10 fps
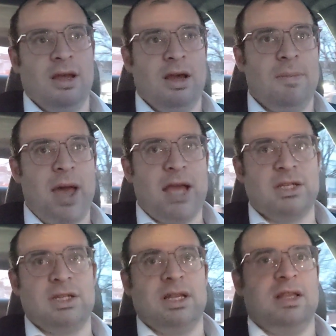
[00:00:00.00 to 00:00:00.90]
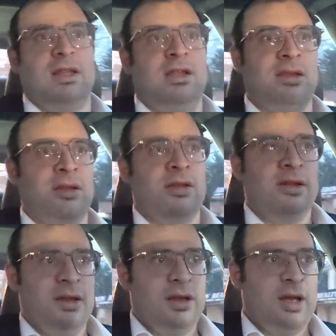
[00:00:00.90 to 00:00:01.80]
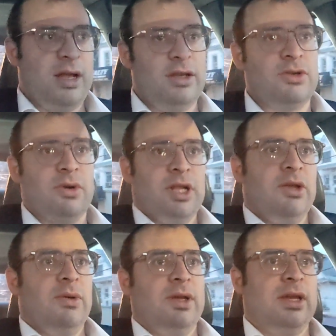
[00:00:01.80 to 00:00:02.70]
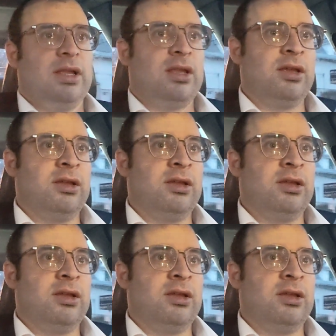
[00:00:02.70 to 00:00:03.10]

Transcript: I'm passionate and enjoy doing it.